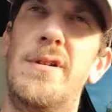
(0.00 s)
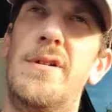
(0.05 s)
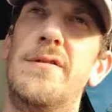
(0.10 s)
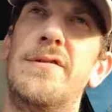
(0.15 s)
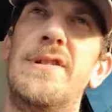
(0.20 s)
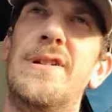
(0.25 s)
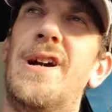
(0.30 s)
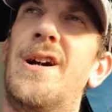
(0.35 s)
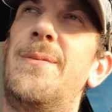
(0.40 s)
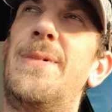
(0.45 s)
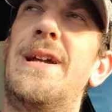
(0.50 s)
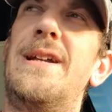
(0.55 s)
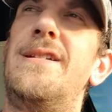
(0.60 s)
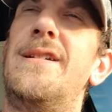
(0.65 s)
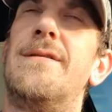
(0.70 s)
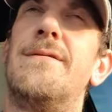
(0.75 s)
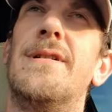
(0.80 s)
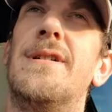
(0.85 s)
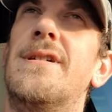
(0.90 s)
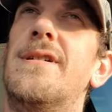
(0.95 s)
do you know what I mean
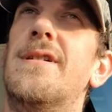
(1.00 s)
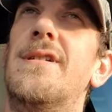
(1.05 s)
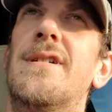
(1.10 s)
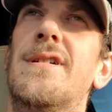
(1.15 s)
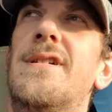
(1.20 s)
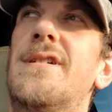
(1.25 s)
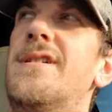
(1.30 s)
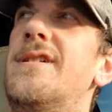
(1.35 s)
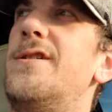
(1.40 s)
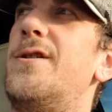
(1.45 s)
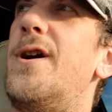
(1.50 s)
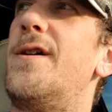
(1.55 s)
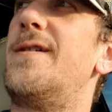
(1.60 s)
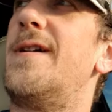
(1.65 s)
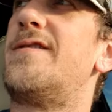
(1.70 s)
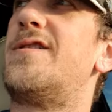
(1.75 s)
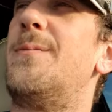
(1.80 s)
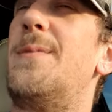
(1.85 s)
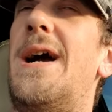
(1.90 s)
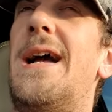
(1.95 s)
you you don't even
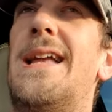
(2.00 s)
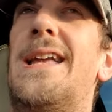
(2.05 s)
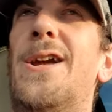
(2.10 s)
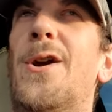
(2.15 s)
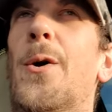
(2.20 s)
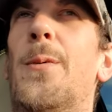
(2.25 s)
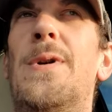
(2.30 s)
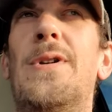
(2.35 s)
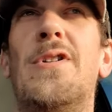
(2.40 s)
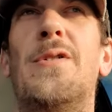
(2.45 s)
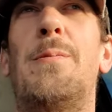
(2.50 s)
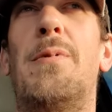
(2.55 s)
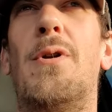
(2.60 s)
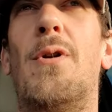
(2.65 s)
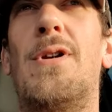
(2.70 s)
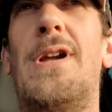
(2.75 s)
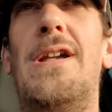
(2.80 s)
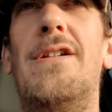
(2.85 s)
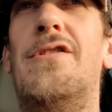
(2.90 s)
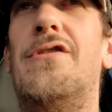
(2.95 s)
have to mark it up. You just
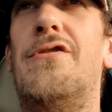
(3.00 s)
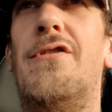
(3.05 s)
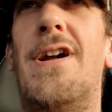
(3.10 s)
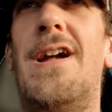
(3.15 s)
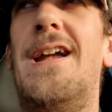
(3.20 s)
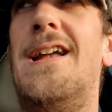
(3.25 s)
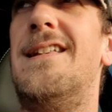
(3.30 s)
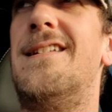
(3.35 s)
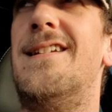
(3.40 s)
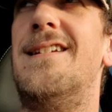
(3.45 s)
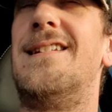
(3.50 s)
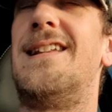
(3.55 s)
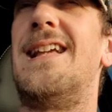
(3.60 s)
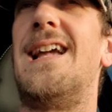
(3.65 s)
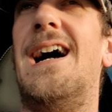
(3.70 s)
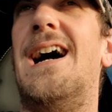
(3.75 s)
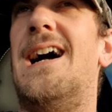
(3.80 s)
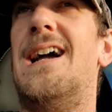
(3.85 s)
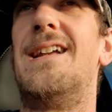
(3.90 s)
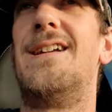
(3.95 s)
plug it straight into
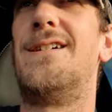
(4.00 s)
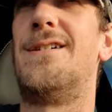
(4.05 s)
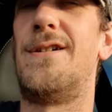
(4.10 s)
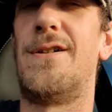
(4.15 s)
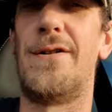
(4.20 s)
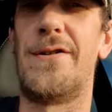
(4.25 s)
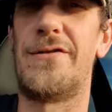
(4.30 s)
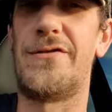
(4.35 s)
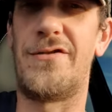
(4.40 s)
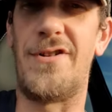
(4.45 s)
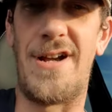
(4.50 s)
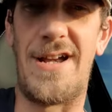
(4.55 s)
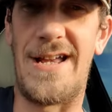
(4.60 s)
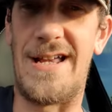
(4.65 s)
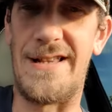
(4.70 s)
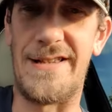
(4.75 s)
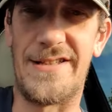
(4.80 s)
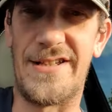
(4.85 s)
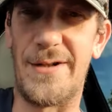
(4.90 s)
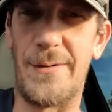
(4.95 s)
DI and go straight
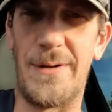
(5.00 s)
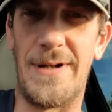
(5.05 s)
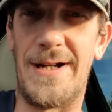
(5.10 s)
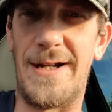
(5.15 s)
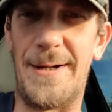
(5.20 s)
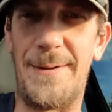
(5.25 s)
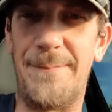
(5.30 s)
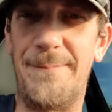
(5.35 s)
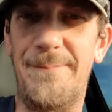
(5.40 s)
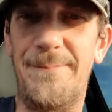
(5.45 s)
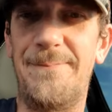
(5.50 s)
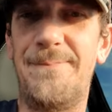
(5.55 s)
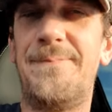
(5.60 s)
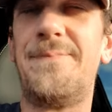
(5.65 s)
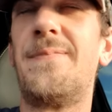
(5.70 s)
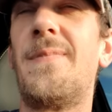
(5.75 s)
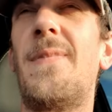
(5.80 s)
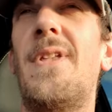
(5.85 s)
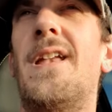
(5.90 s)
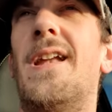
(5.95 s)
into um,
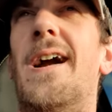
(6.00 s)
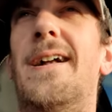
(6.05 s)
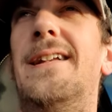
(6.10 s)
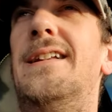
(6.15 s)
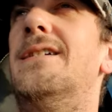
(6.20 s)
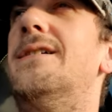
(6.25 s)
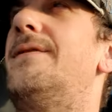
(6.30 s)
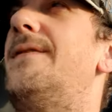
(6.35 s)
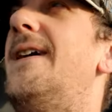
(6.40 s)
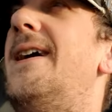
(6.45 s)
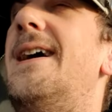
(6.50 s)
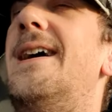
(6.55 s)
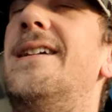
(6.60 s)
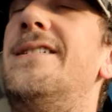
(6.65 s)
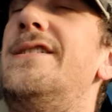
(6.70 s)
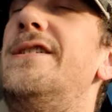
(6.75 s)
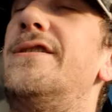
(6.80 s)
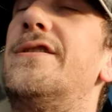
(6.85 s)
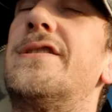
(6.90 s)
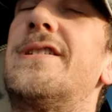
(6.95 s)
an
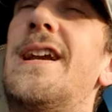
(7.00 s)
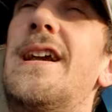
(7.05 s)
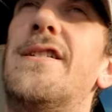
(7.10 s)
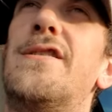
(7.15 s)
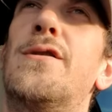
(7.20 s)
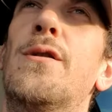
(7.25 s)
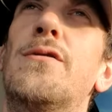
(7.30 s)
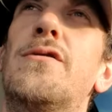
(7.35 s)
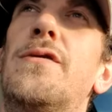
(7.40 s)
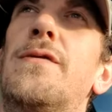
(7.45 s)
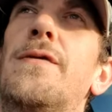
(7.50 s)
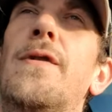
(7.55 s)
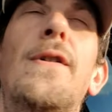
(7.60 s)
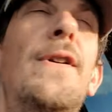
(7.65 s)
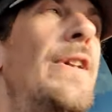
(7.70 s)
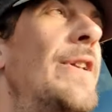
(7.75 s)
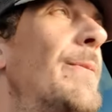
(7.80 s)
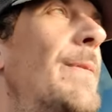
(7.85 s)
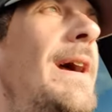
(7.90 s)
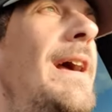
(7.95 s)
interface. You just get such
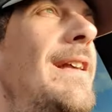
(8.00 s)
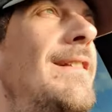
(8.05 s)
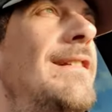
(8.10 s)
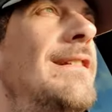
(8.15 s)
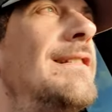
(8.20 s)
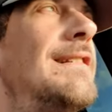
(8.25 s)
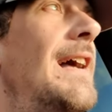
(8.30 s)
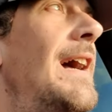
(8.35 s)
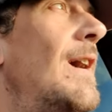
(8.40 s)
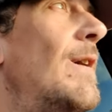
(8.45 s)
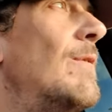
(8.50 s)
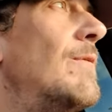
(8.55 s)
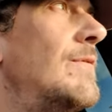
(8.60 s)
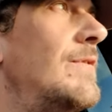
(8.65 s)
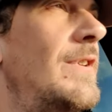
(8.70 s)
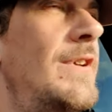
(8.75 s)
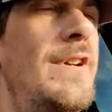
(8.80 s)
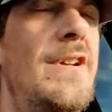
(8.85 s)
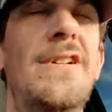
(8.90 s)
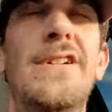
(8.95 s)
fucking amazing
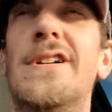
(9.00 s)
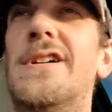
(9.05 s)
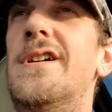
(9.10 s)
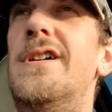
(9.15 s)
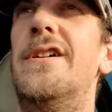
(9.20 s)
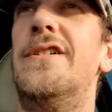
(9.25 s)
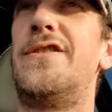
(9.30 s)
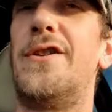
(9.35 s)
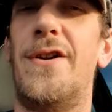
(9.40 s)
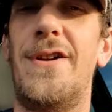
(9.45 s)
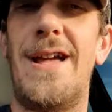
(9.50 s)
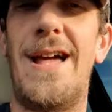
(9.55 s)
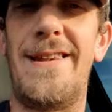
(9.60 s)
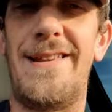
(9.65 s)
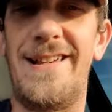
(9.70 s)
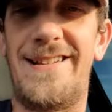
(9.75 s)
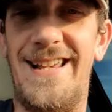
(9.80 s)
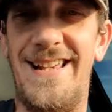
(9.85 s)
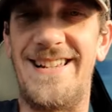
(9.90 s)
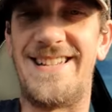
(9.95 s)
sound. So yeah,
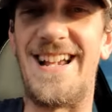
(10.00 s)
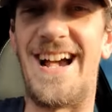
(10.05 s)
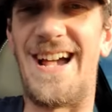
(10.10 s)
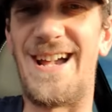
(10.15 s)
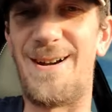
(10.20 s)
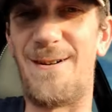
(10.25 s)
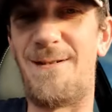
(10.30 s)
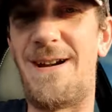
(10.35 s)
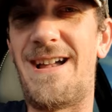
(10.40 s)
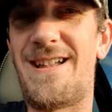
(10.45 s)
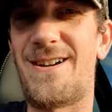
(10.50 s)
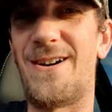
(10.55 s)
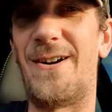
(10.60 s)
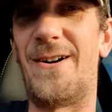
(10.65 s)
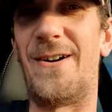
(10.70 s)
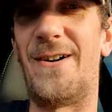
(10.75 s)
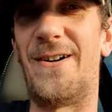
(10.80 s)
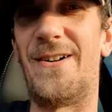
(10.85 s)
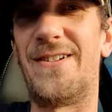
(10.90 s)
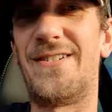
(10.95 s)
this entire
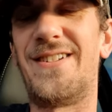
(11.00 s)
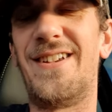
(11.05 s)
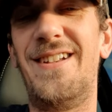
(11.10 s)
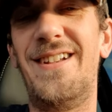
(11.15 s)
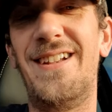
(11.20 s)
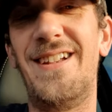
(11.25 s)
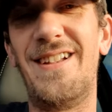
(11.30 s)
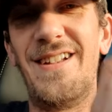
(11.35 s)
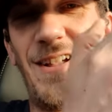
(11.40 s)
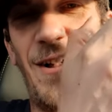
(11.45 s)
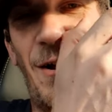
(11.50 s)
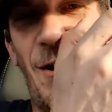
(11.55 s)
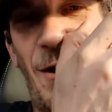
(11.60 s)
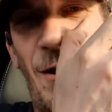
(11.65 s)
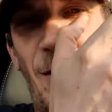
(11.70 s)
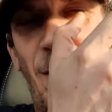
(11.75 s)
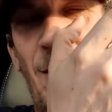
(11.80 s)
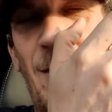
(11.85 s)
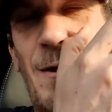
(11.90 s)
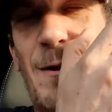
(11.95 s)
record,
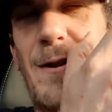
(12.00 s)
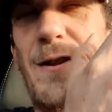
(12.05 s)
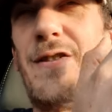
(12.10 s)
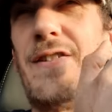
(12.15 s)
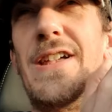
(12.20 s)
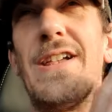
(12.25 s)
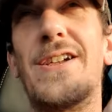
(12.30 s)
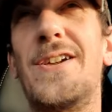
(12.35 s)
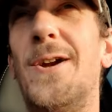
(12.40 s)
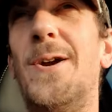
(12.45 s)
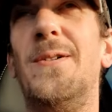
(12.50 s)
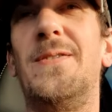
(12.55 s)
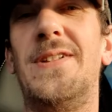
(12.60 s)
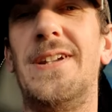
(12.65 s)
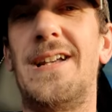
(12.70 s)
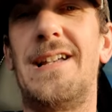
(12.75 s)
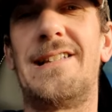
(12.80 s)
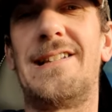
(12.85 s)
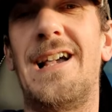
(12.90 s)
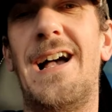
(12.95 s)
all the
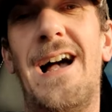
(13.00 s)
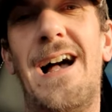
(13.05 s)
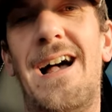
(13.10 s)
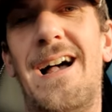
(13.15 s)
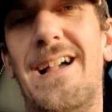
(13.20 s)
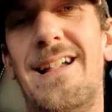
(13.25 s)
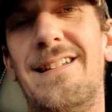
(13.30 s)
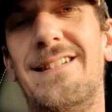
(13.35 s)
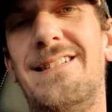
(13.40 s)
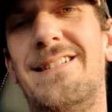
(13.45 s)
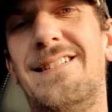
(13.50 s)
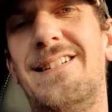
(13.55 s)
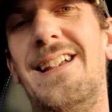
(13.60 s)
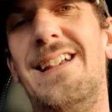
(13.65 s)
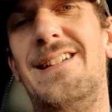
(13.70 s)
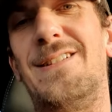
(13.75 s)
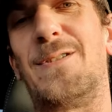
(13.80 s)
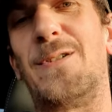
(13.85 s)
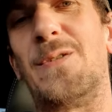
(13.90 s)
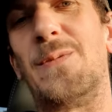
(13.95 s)
acoustic guitars
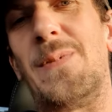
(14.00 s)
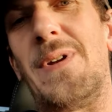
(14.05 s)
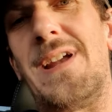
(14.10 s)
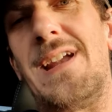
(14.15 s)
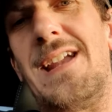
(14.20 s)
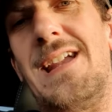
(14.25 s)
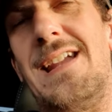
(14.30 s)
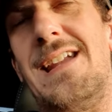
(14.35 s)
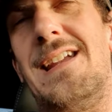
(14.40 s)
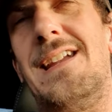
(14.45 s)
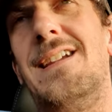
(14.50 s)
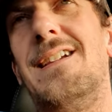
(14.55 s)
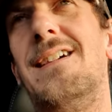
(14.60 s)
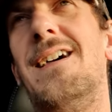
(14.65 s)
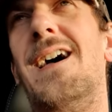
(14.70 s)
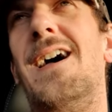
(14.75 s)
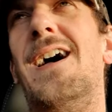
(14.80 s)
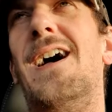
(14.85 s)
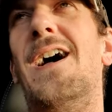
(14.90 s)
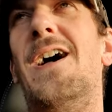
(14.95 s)
is going to be
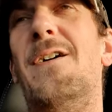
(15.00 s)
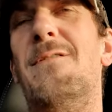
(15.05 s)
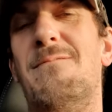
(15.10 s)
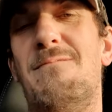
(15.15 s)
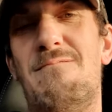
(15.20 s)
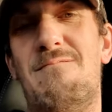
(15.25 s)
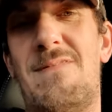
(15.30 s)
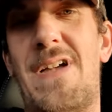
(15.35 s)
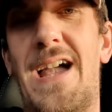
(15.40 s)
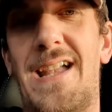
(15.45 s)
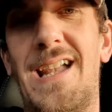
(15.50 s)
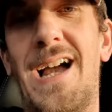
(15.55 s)
um, that